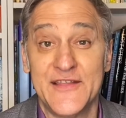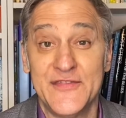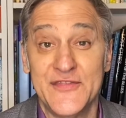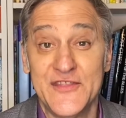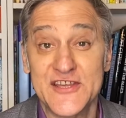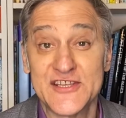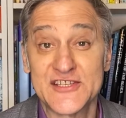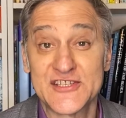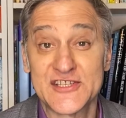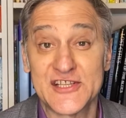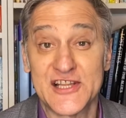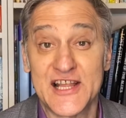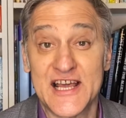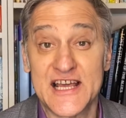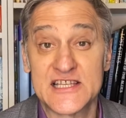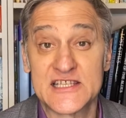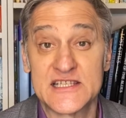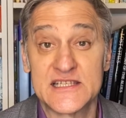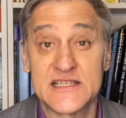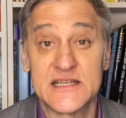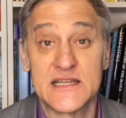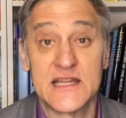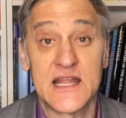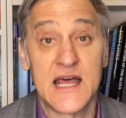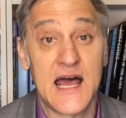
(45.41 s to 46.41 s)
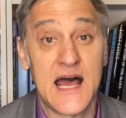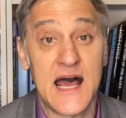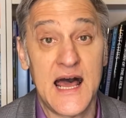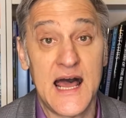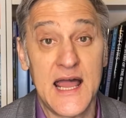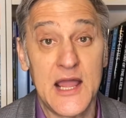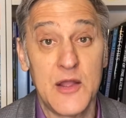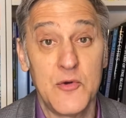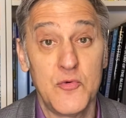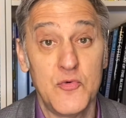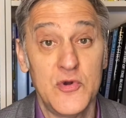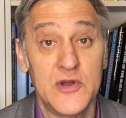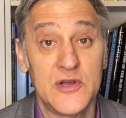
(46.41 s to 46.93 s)
this lesson, I
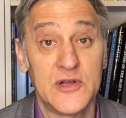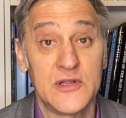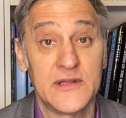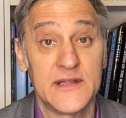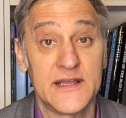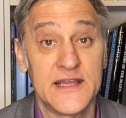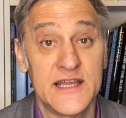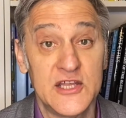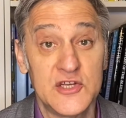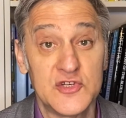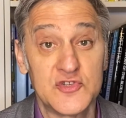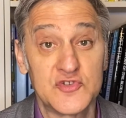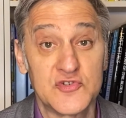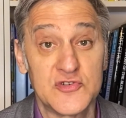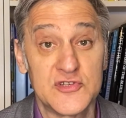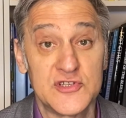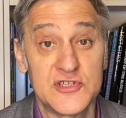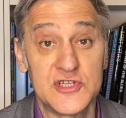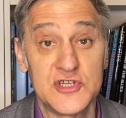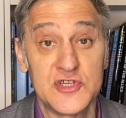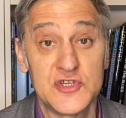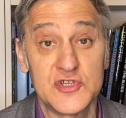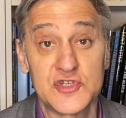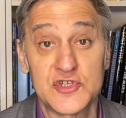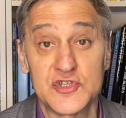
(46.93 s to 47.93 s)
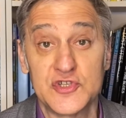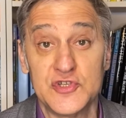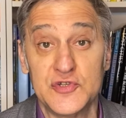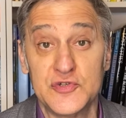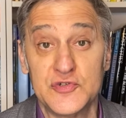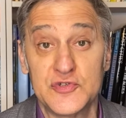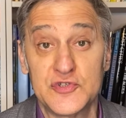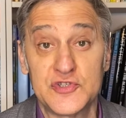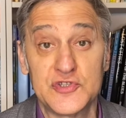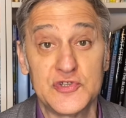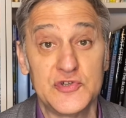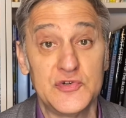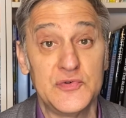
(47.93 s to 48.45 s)
will introduce you
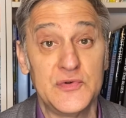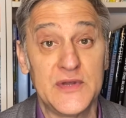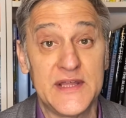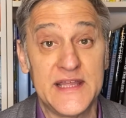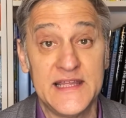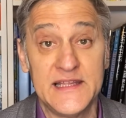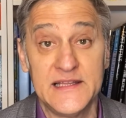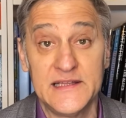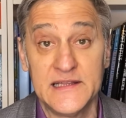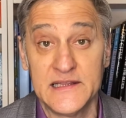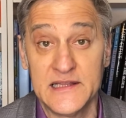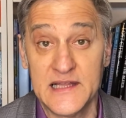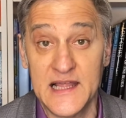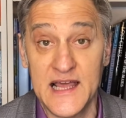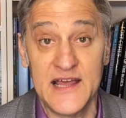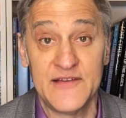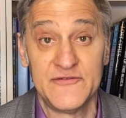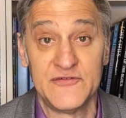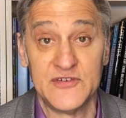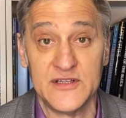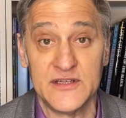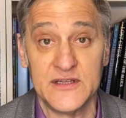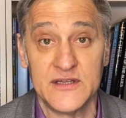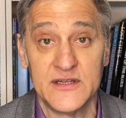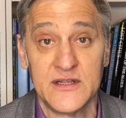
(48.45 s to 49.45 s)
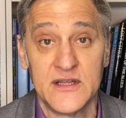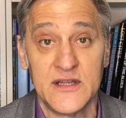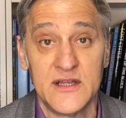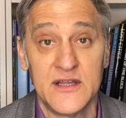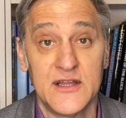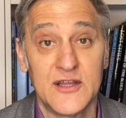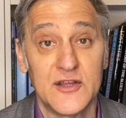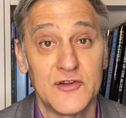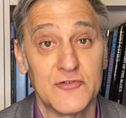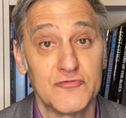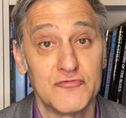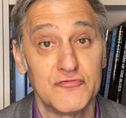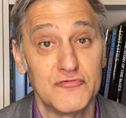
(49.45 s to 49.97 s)
to 11
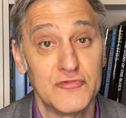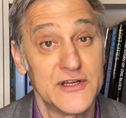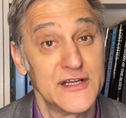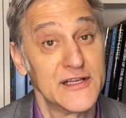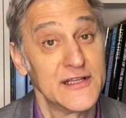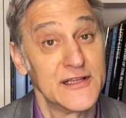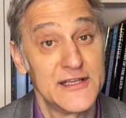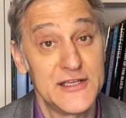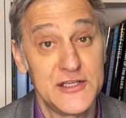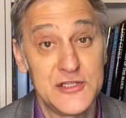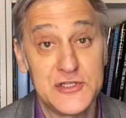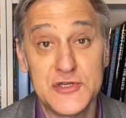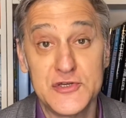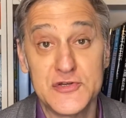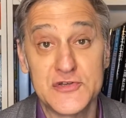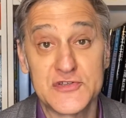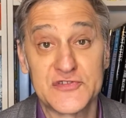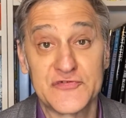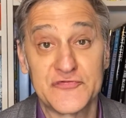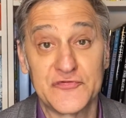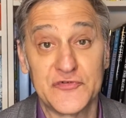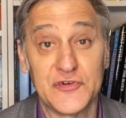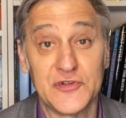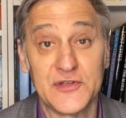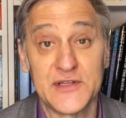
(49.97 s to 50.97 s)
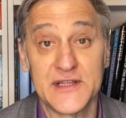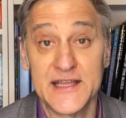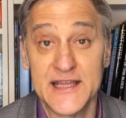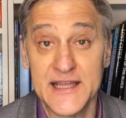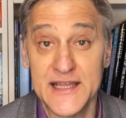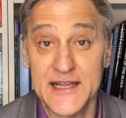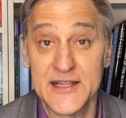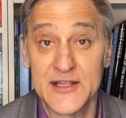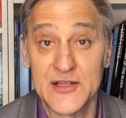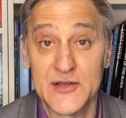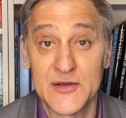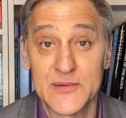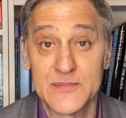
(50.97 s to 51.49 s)
really useful
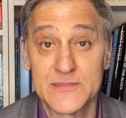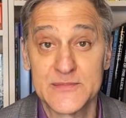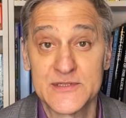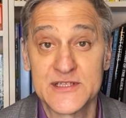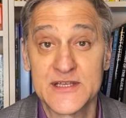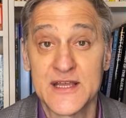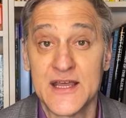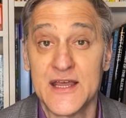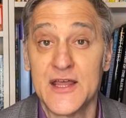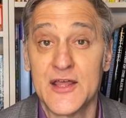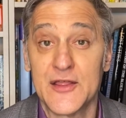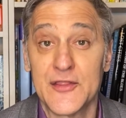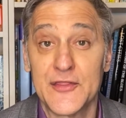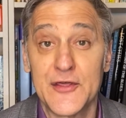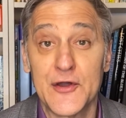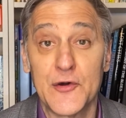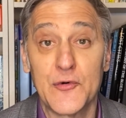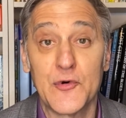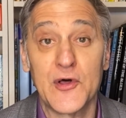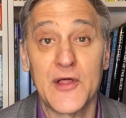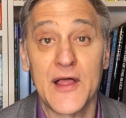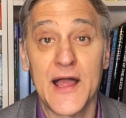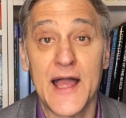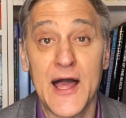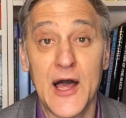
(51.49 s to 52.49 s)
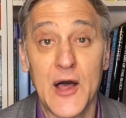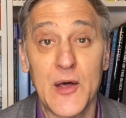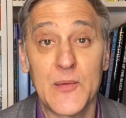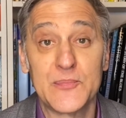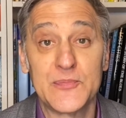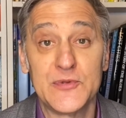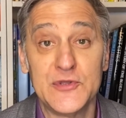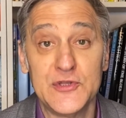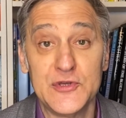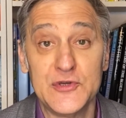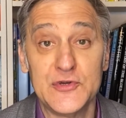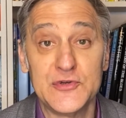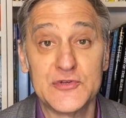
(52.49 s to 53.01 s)
idioms that will help
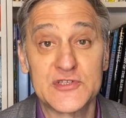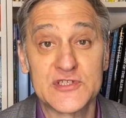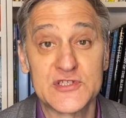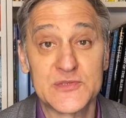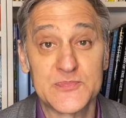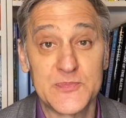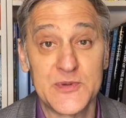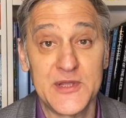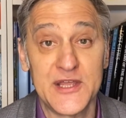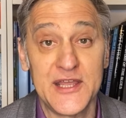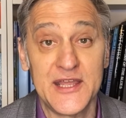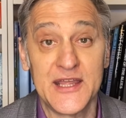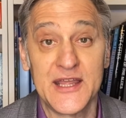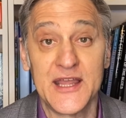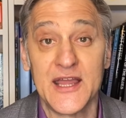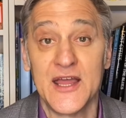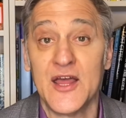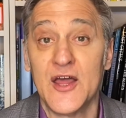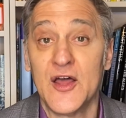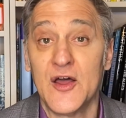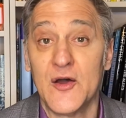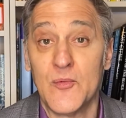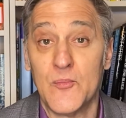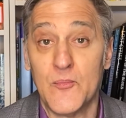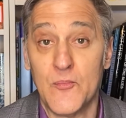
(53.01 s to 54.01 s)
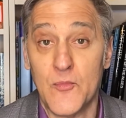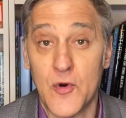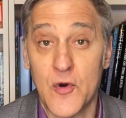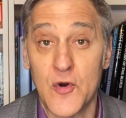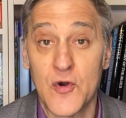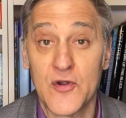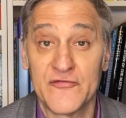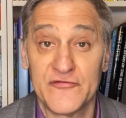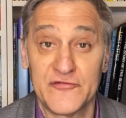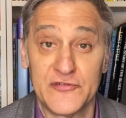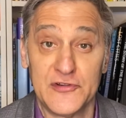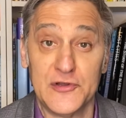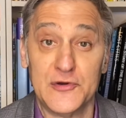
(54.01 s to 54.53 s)
you speak more
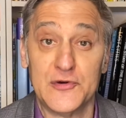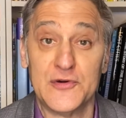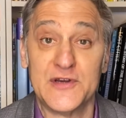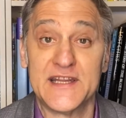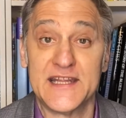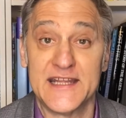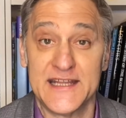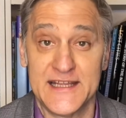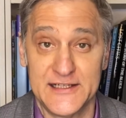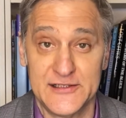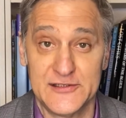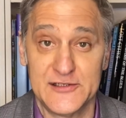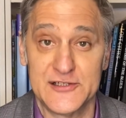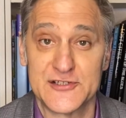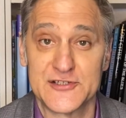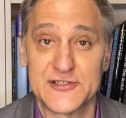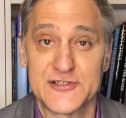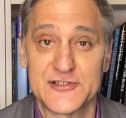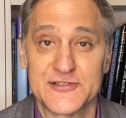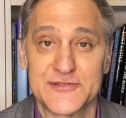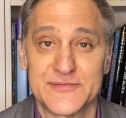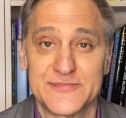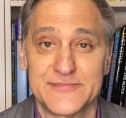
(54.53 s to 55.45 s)
fluent English.